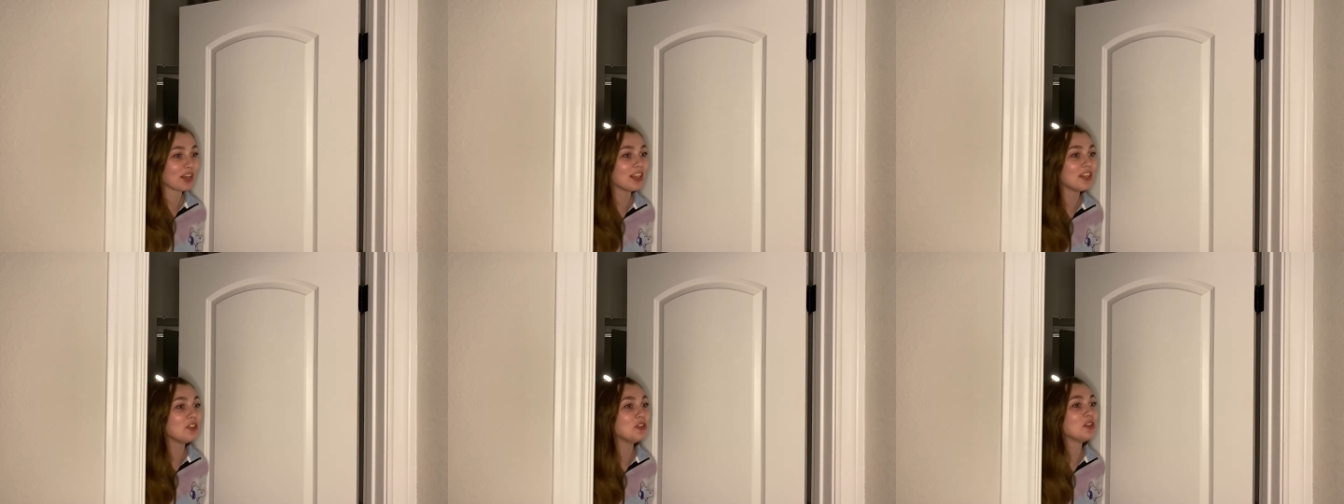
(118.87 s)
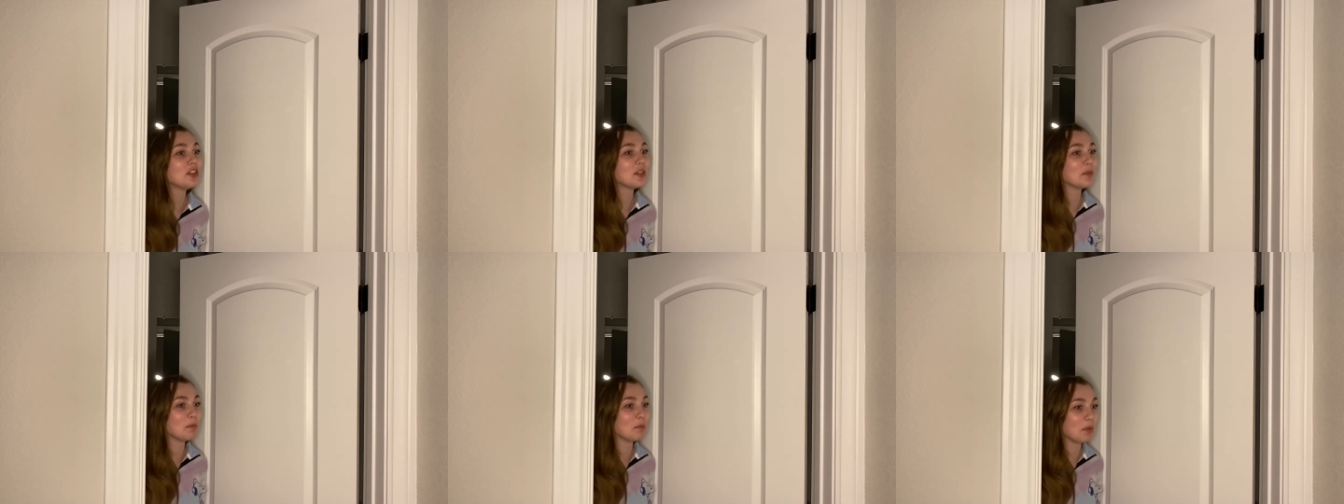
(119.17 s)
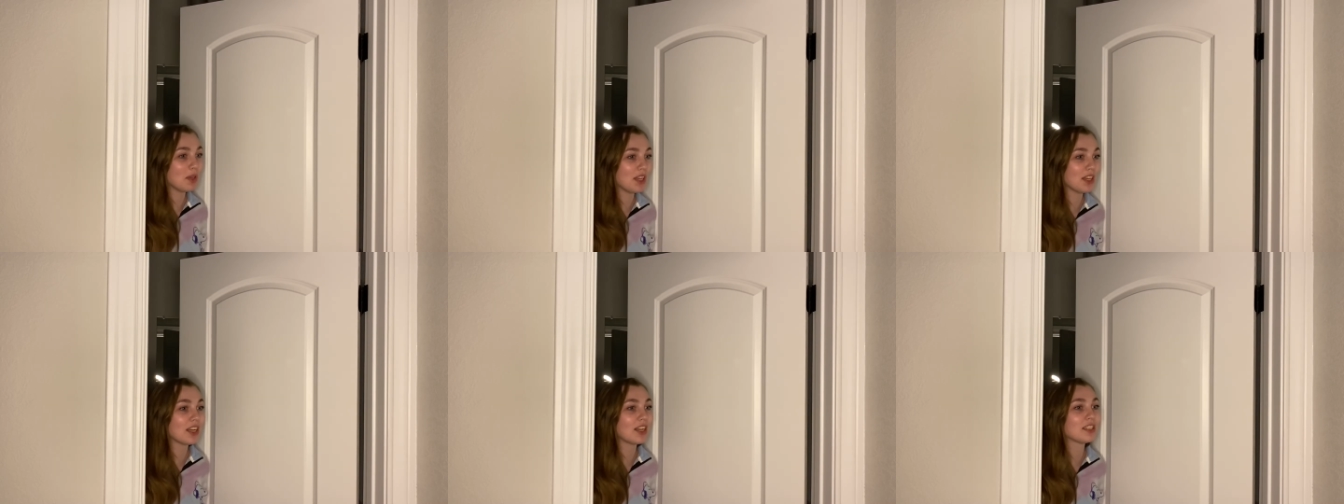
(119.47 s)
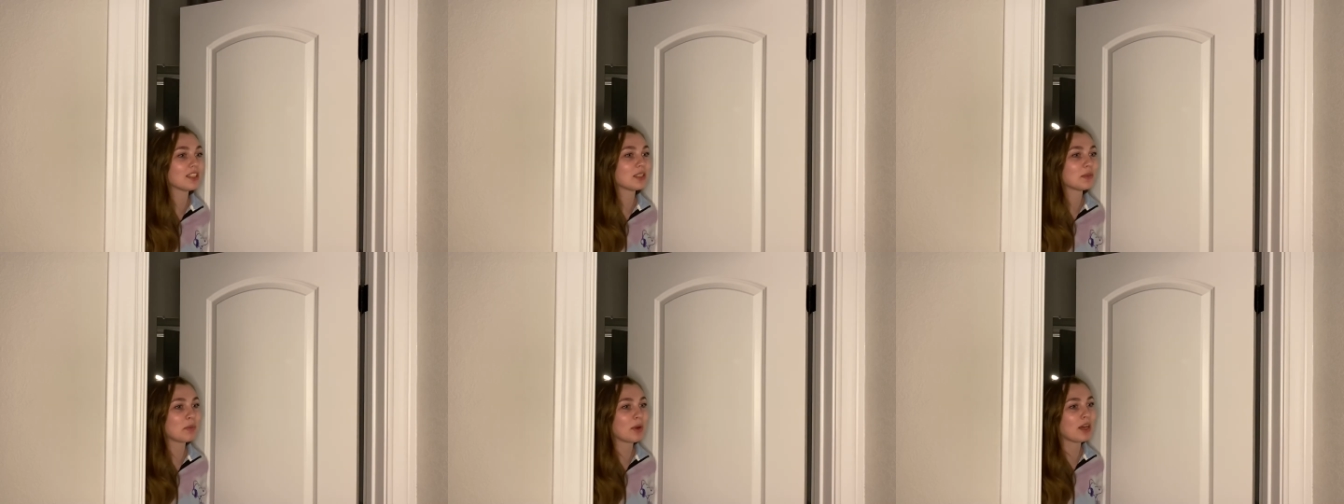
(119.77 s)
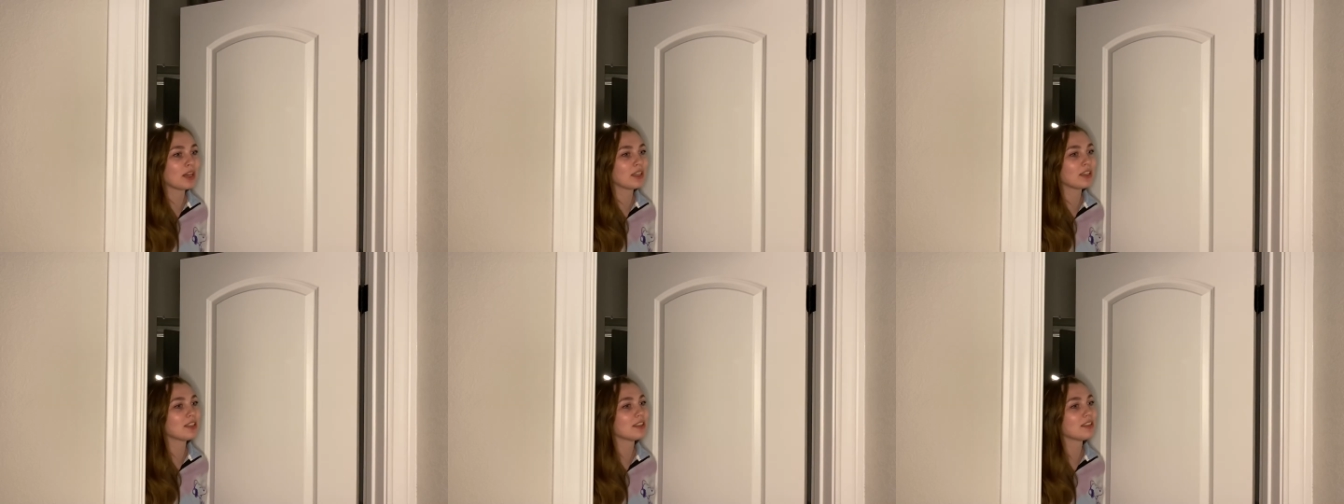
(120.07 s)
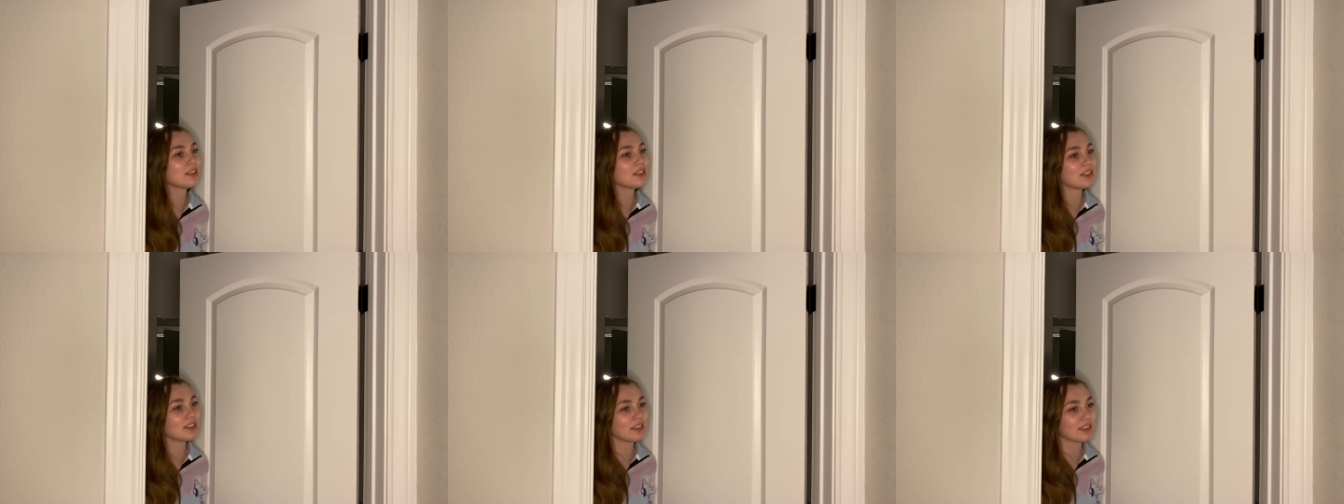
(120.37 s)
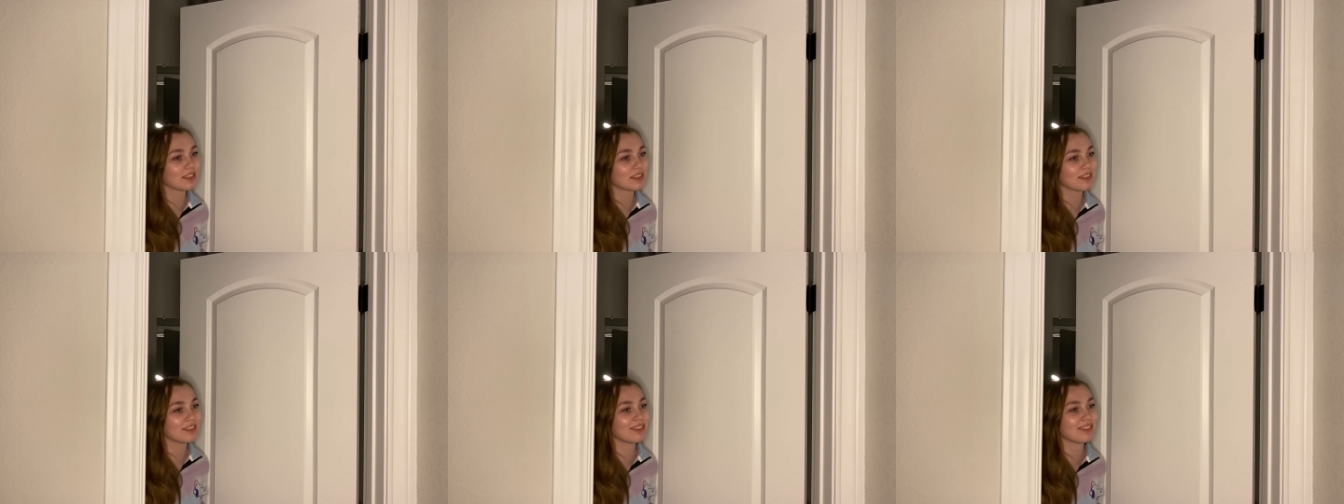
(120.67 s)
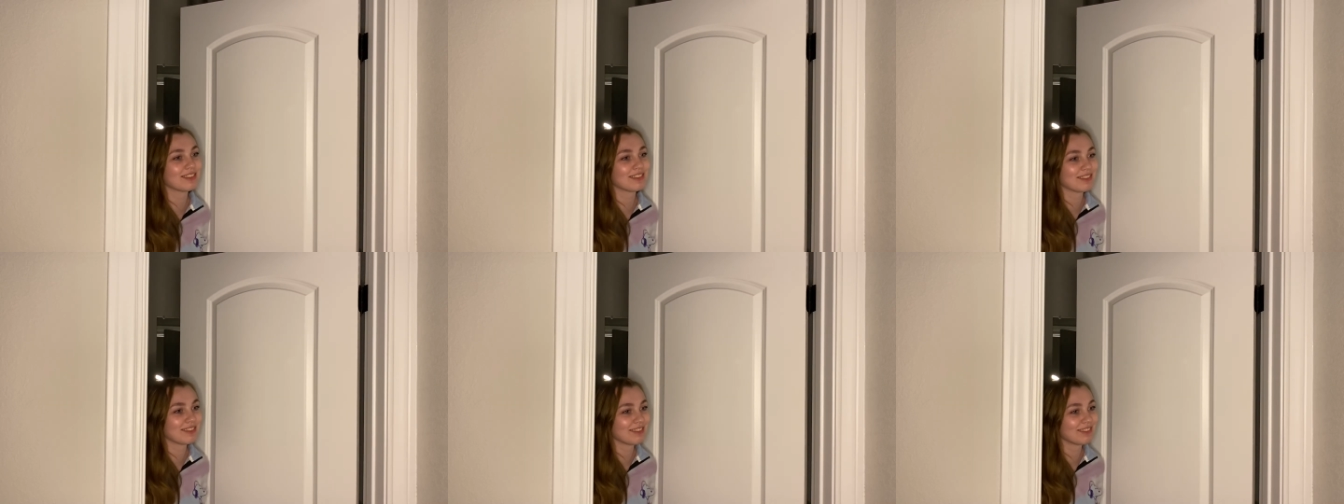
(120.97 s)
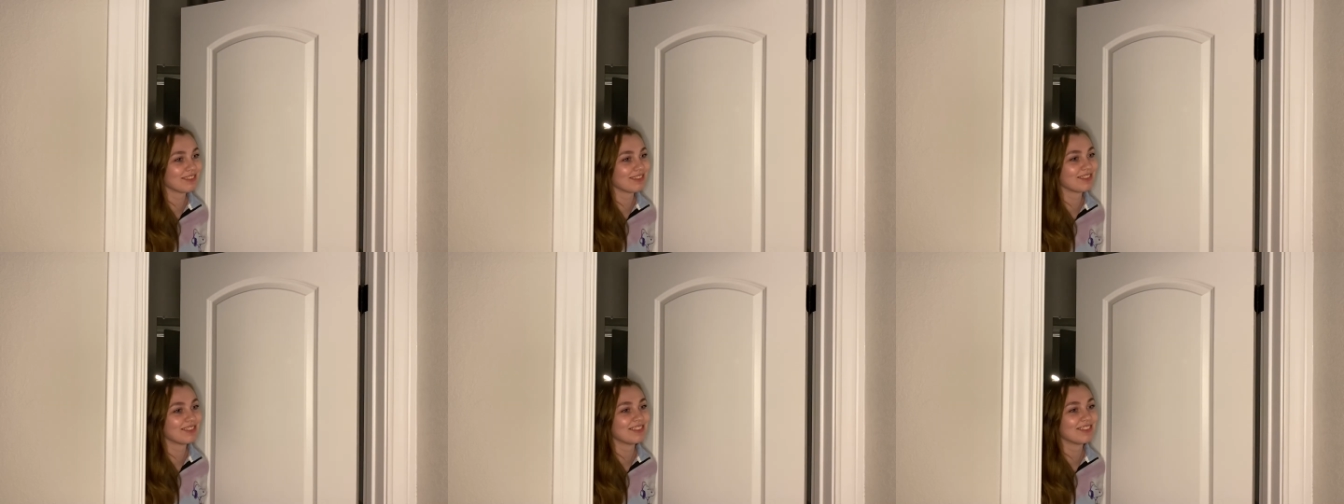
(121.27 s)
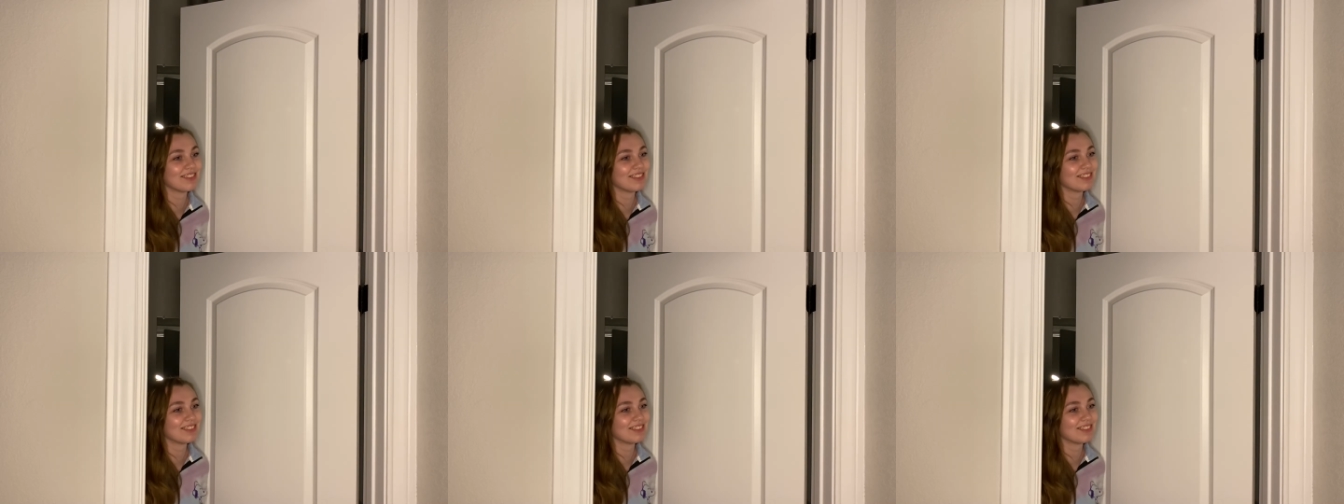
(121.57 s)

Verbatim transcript: You can I, be I nice about it. I really